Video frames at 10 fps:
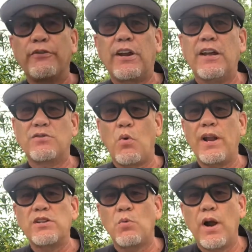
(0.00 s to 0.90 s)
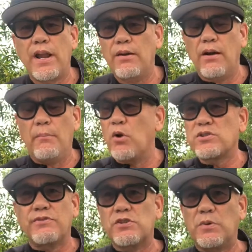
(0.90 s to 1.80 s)
2020. Most
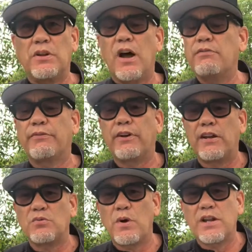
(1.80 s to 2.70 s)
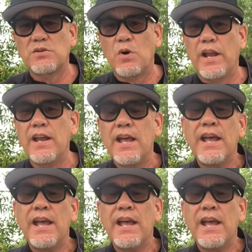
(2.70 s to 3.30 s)
of us would love to forget 2020.